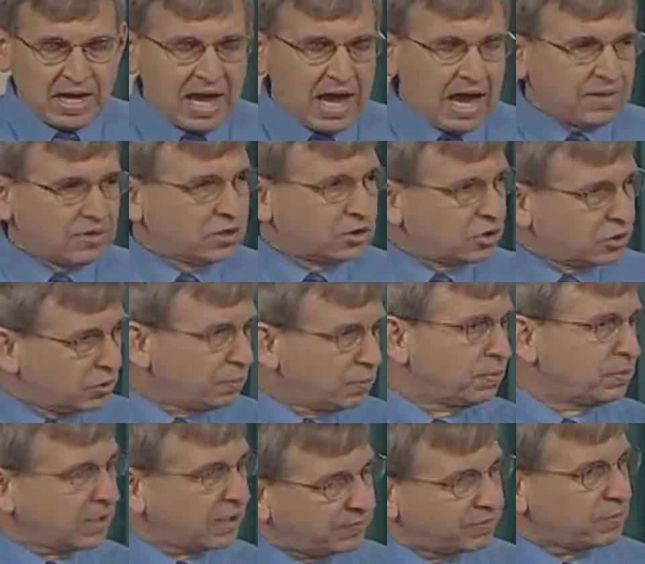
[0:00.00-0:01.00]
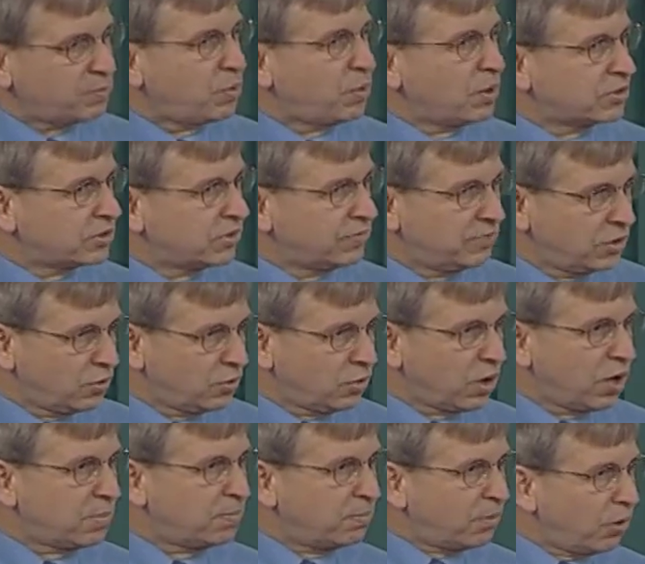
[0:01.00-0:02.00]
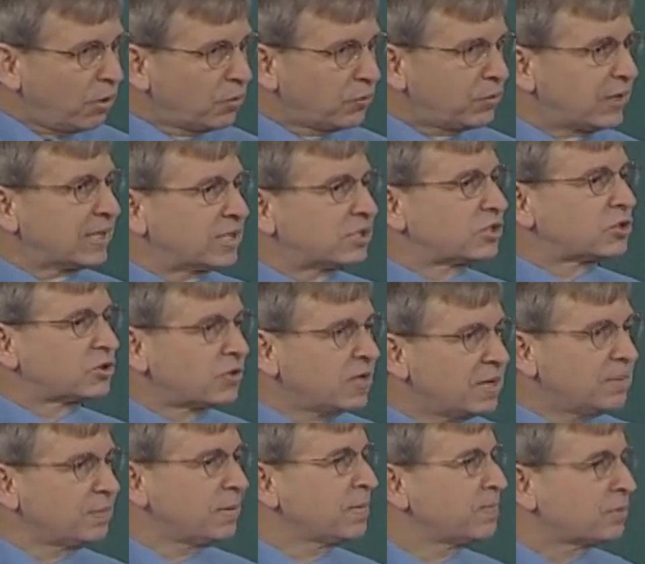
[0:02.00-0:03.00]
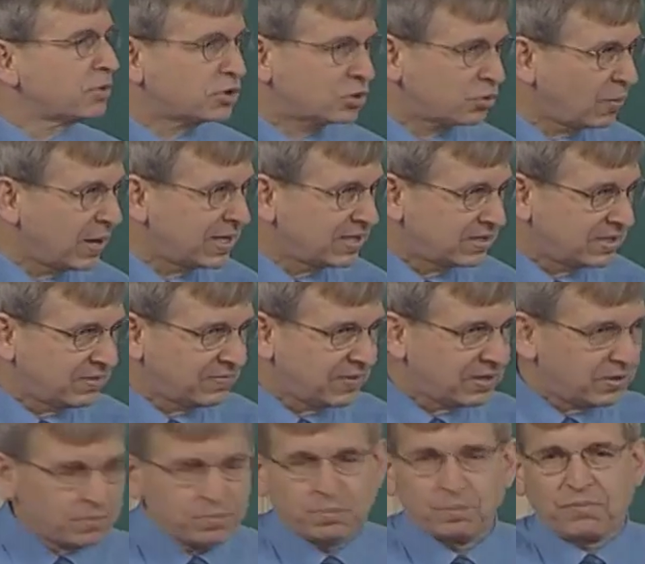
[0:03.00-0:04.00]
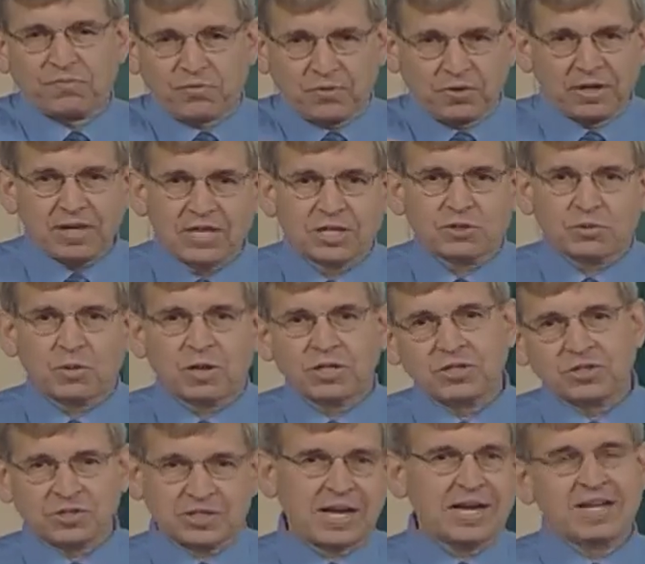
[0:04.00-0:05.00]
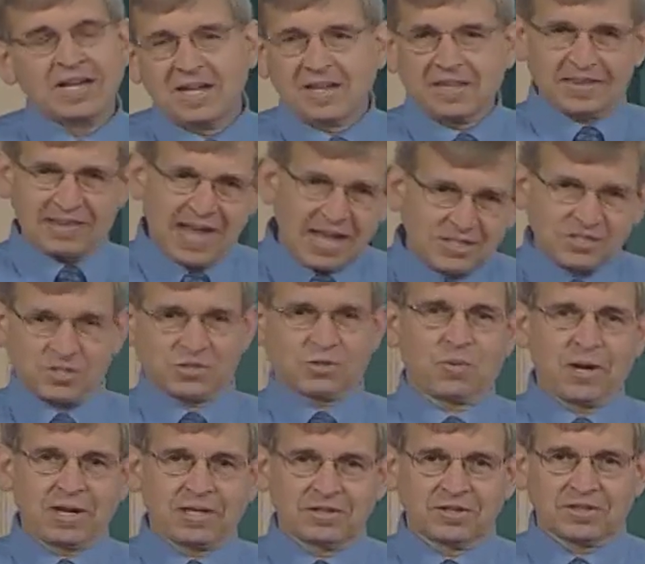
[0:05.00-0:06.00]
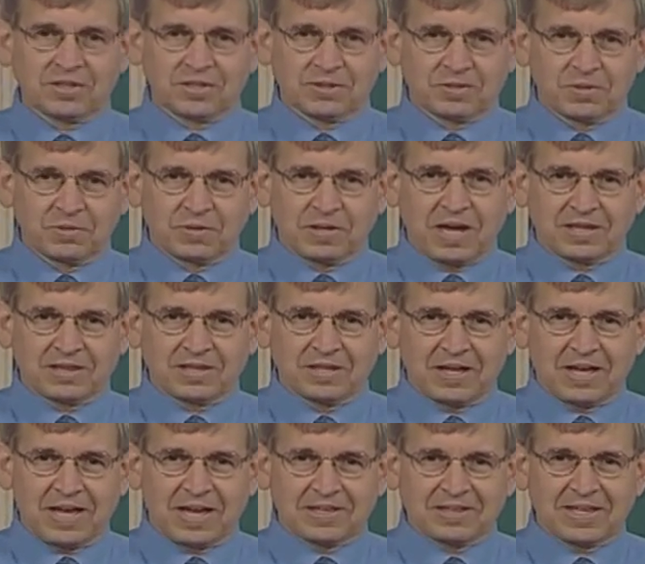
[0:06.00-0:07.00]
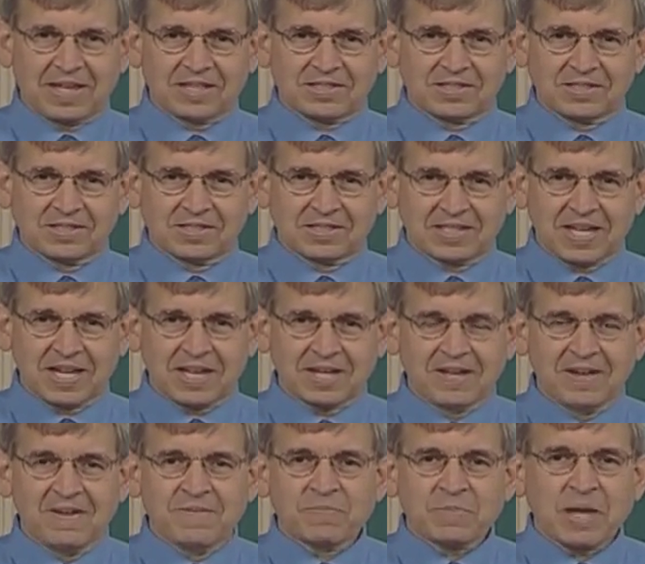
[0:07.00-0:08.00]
And the two different points of view are both extremely persuasive. And for each one, you say, that's the way to look at that thing.